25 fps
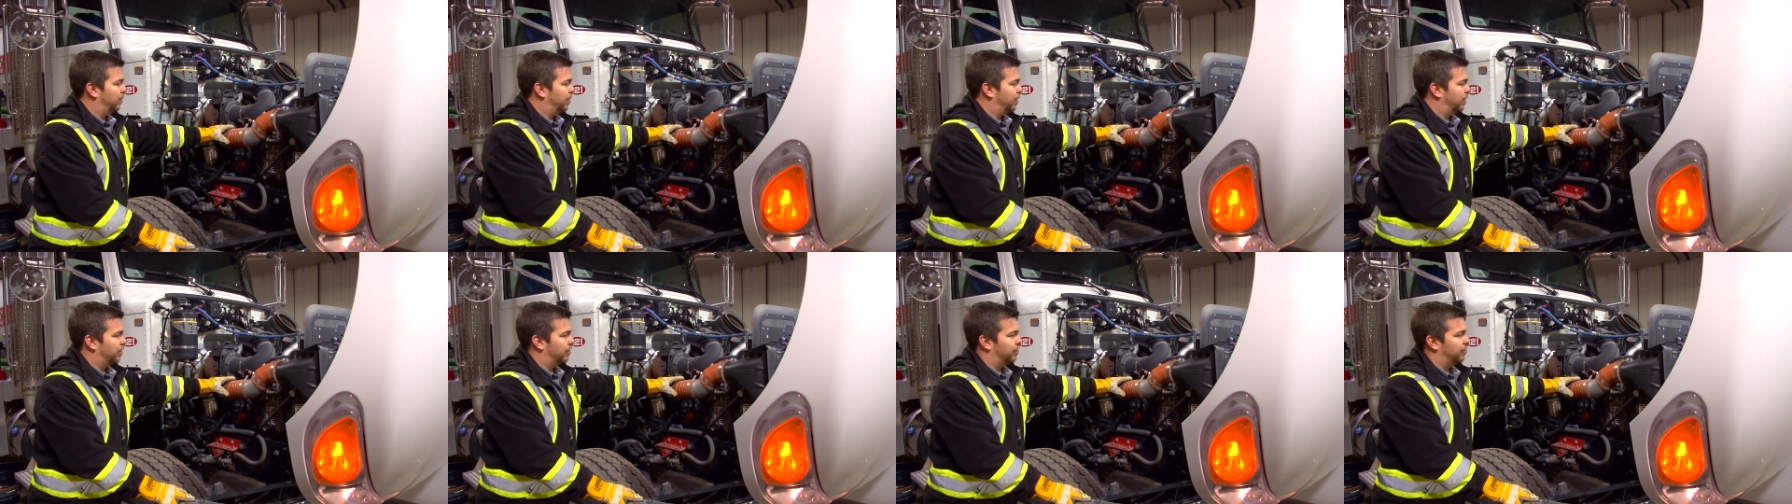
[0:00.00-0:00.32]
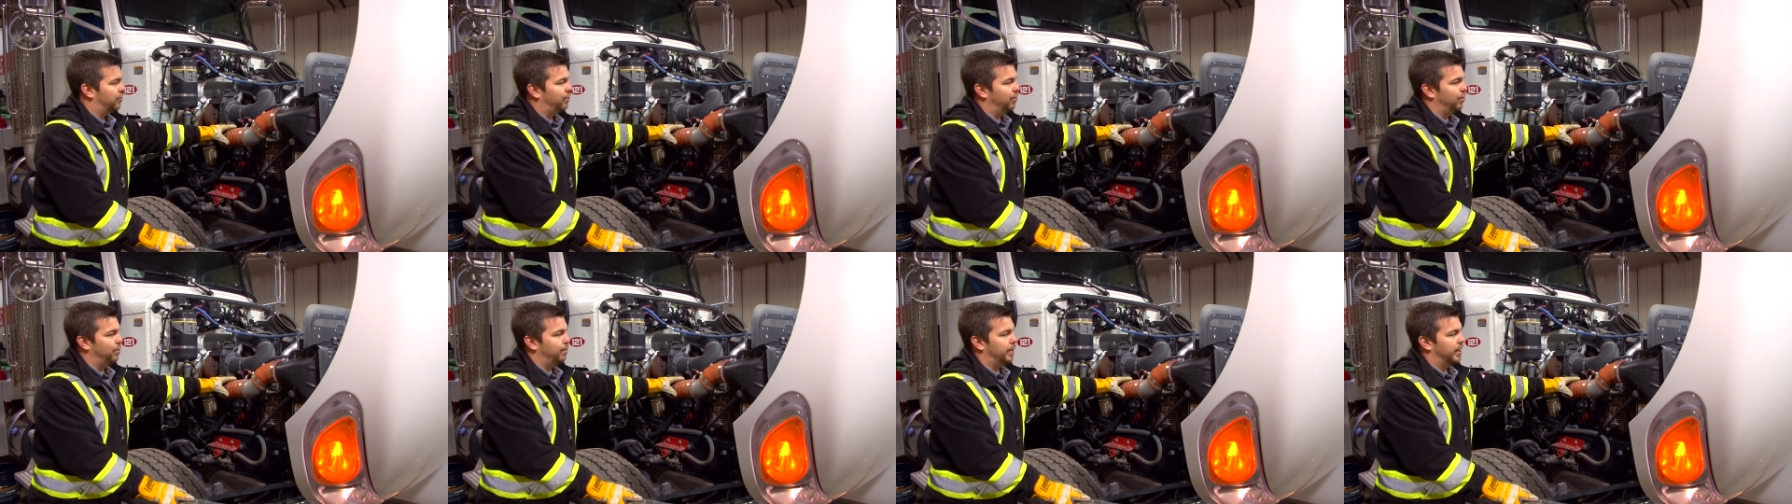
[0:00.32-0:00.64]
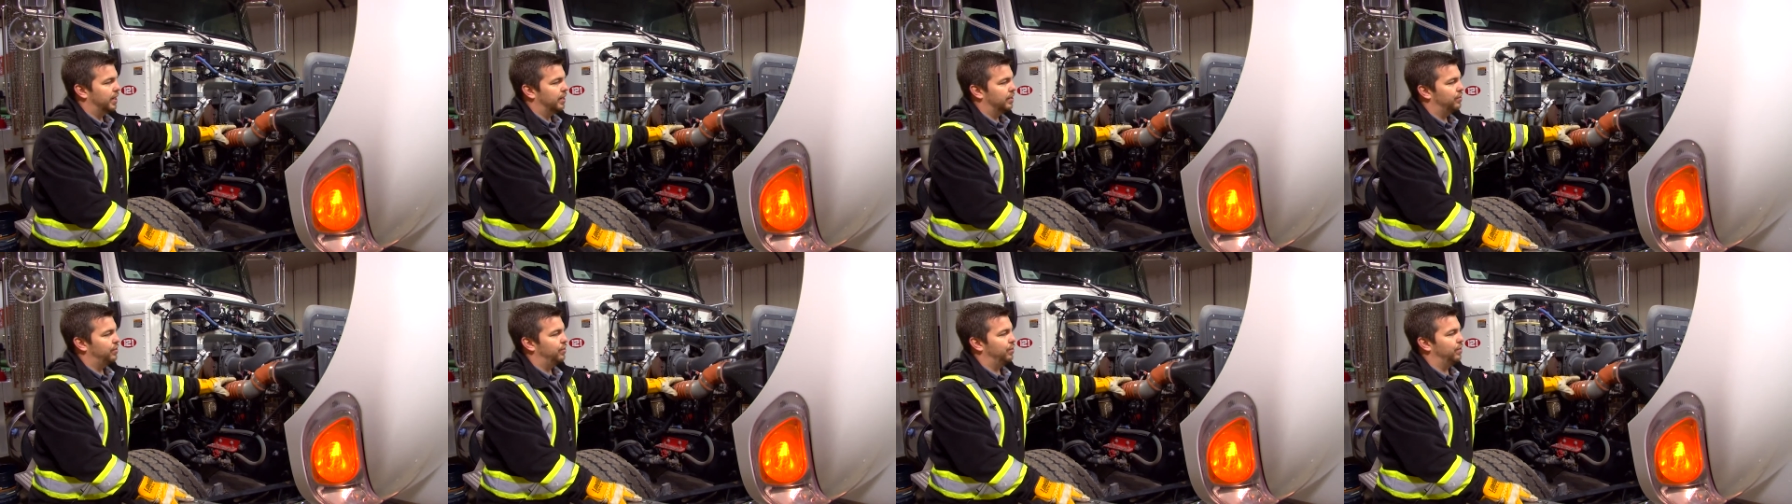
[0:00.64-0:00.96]
Our
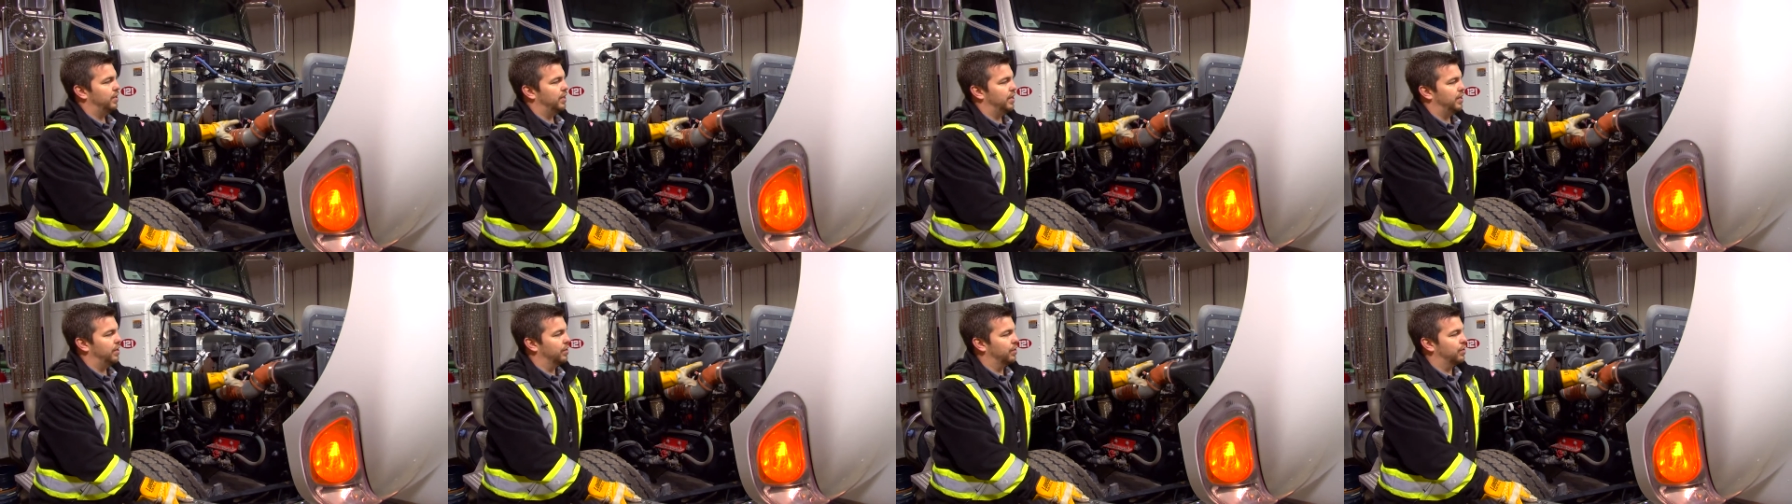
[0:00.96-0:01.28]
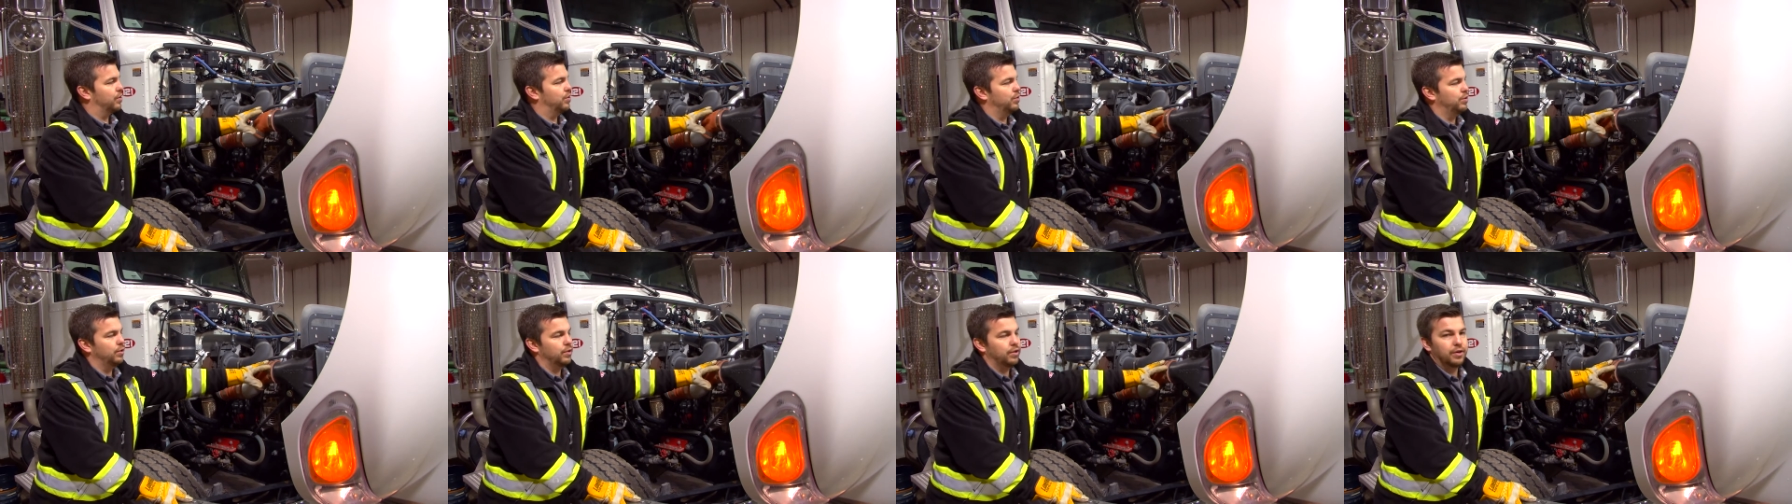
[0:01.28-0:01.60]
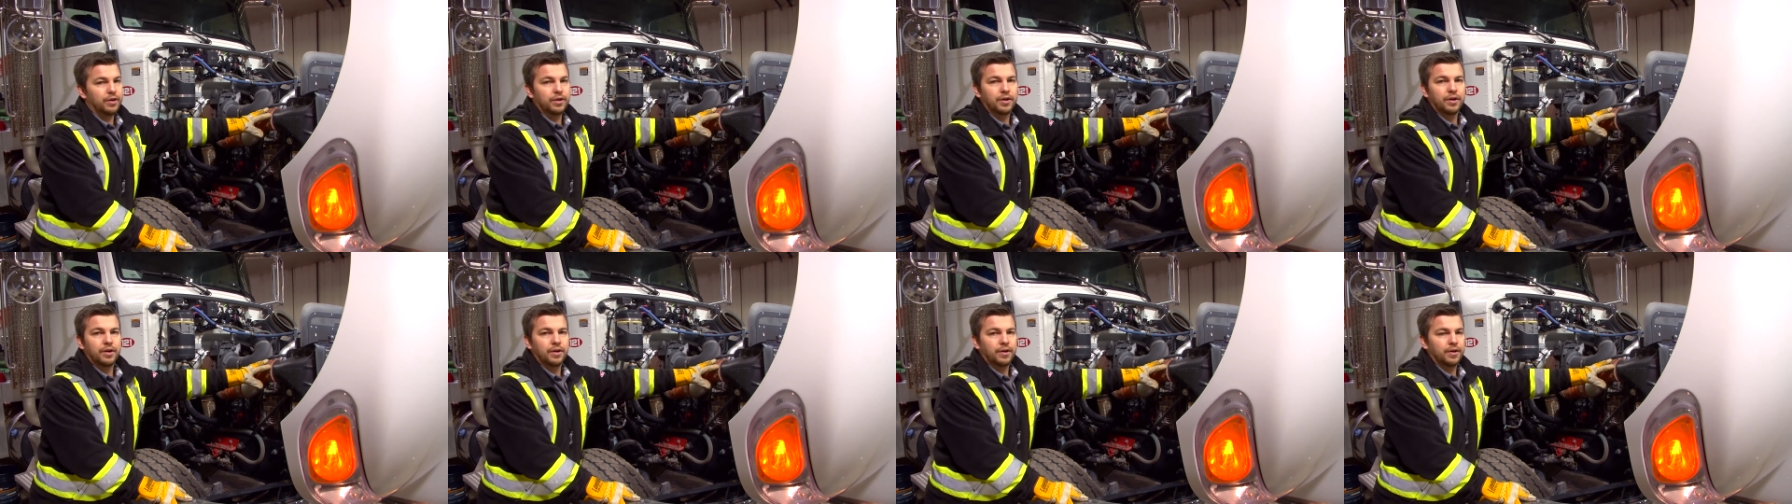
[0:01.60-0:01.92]
tubing to the
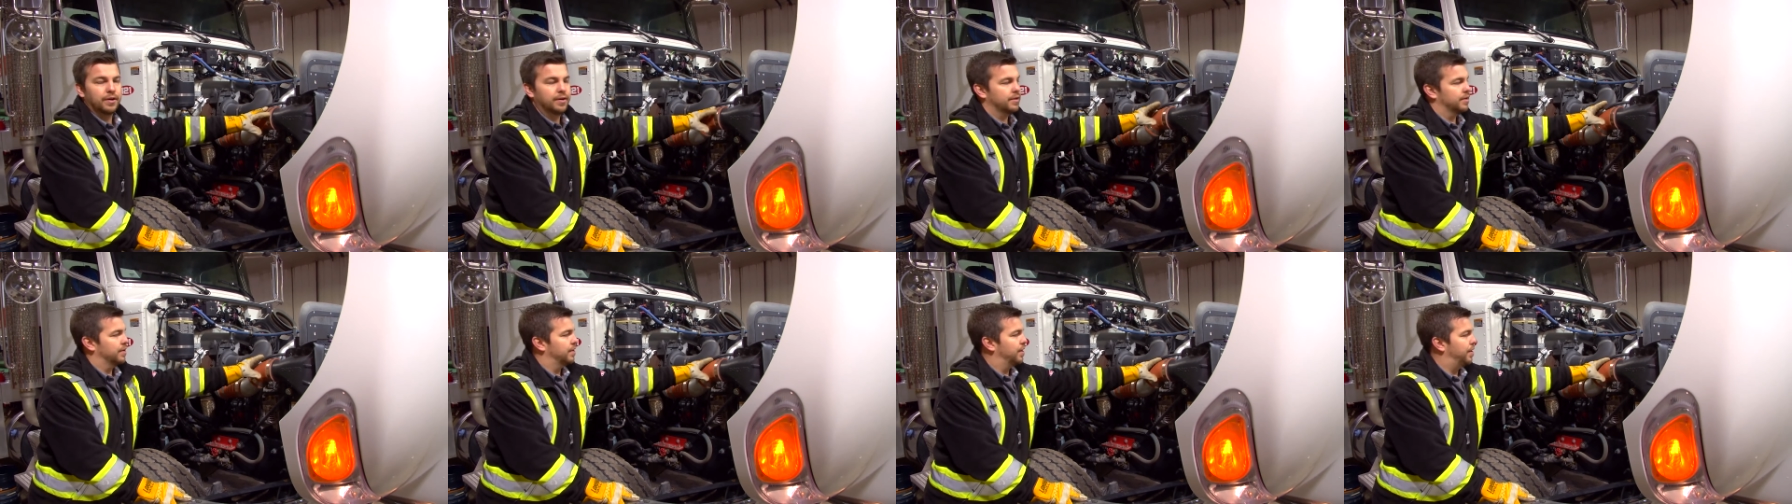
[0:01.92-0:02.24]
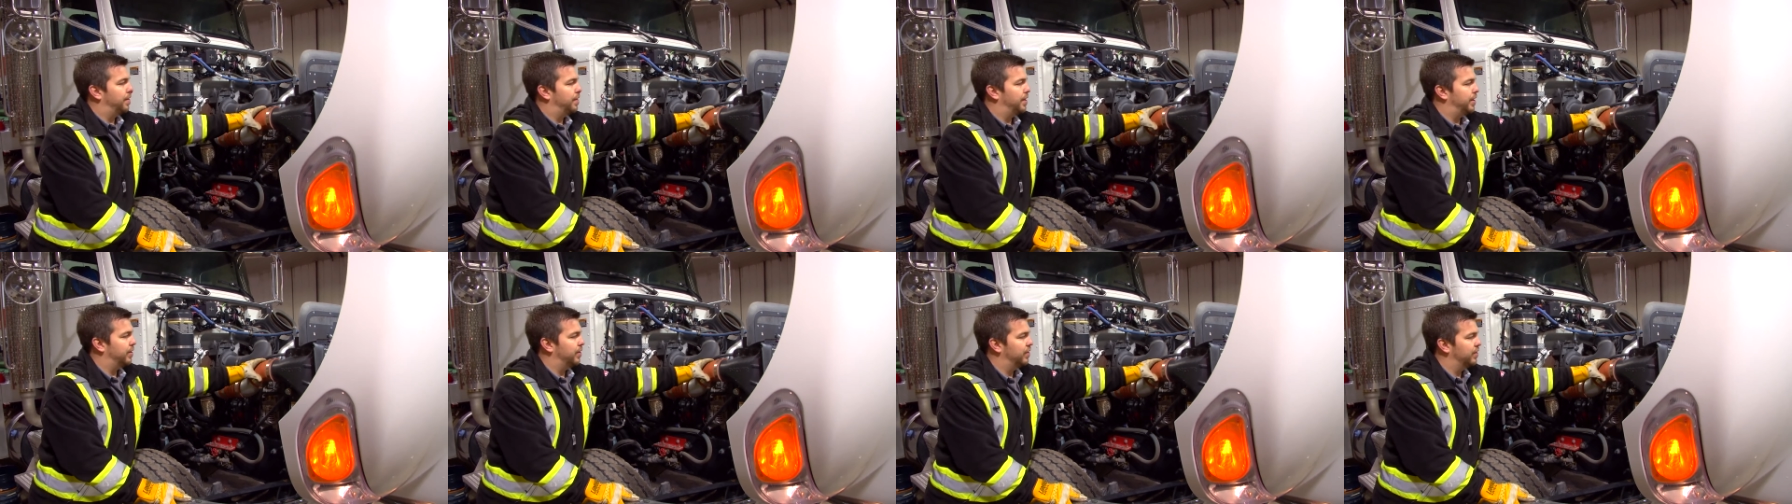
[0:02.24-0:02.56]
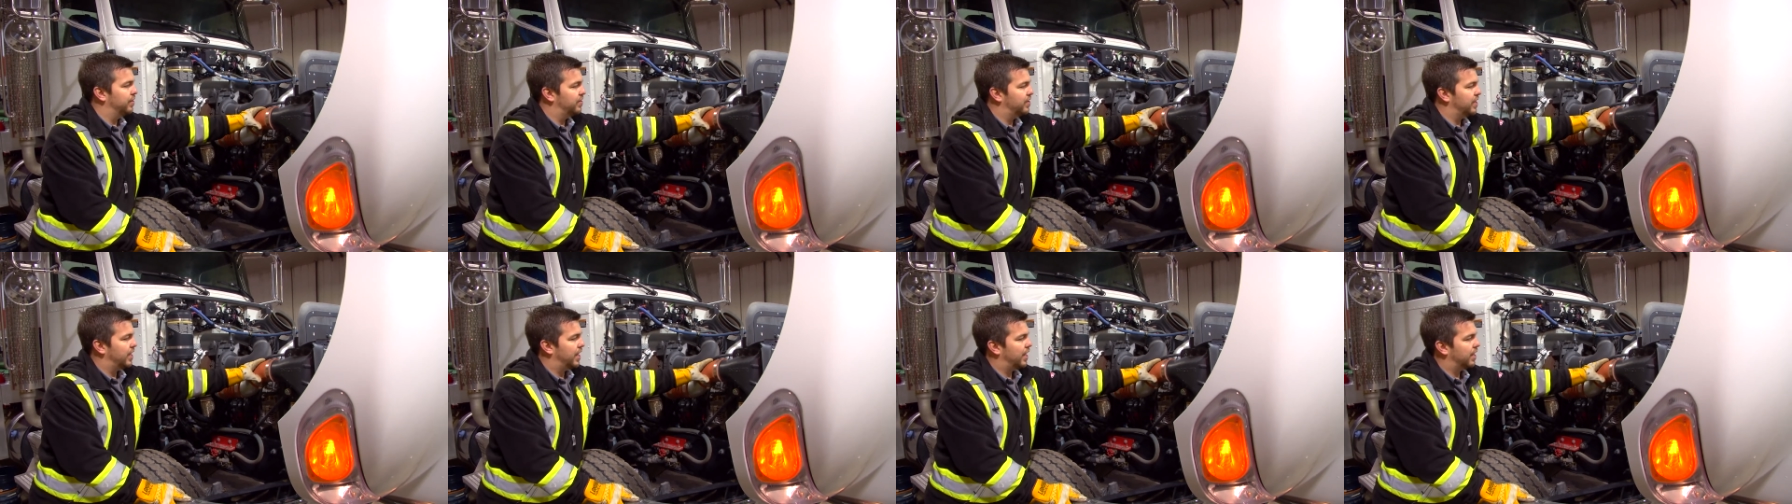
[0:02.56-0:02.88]
intercooler, they're
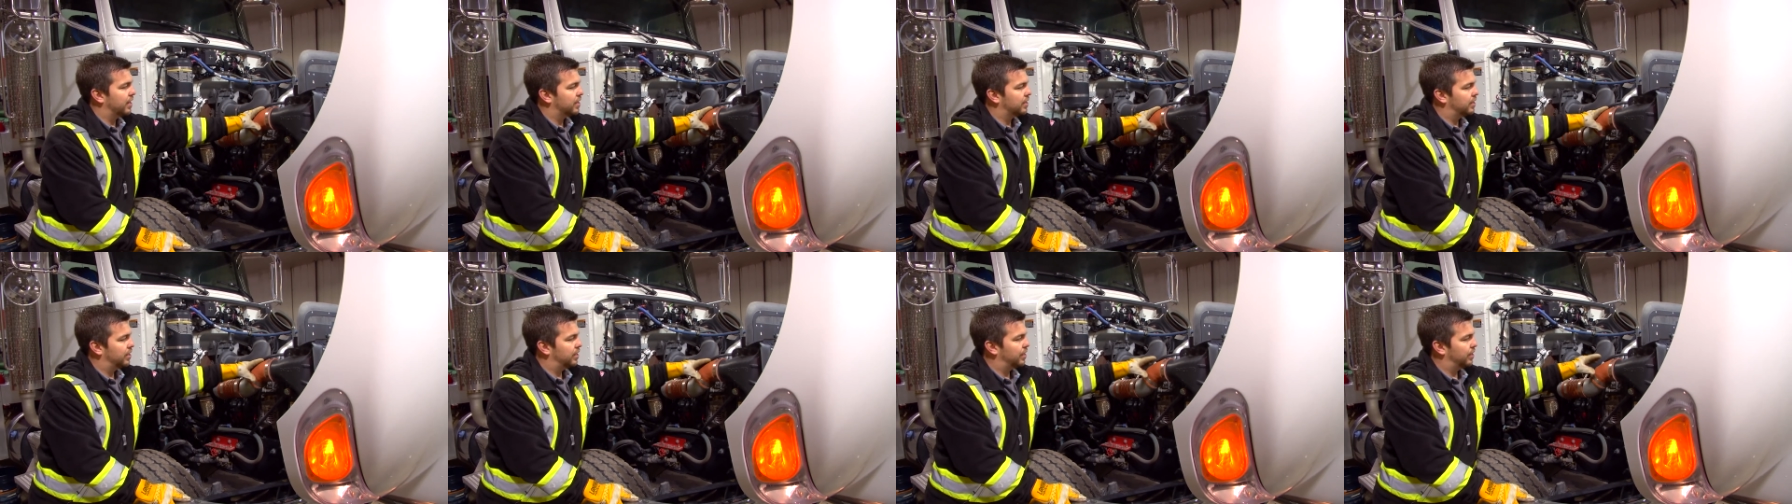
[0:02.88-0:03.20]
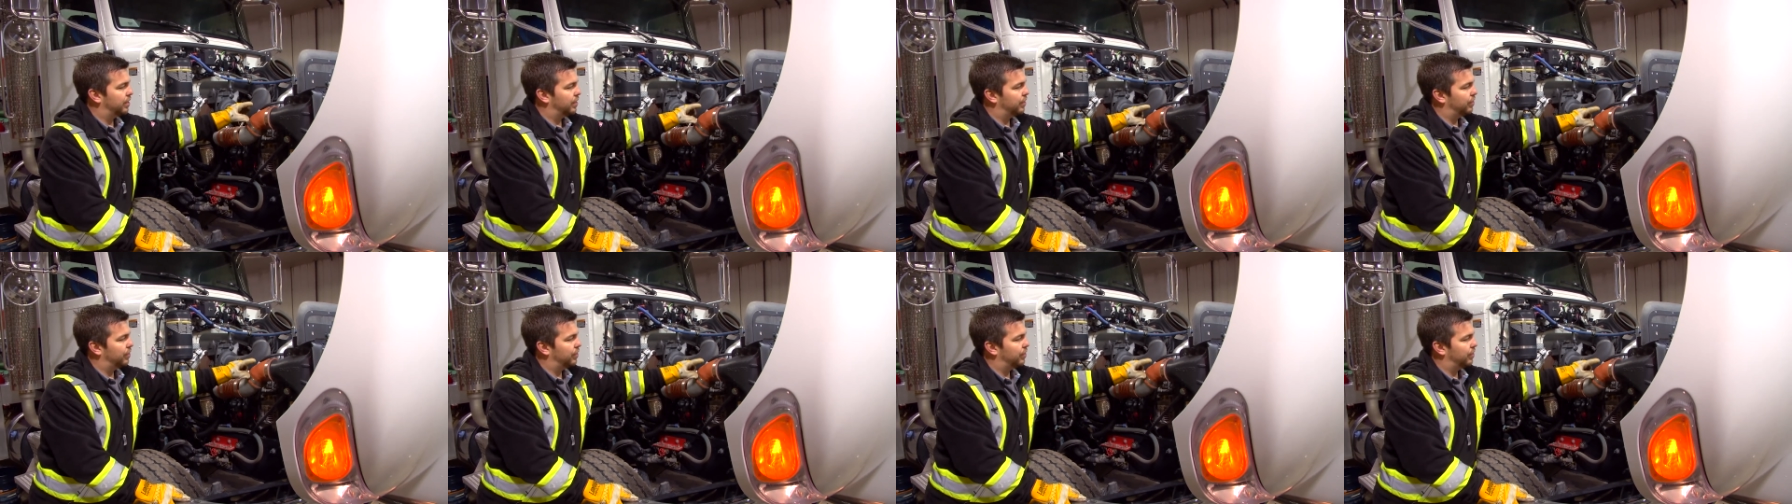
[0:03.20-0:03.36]
intact.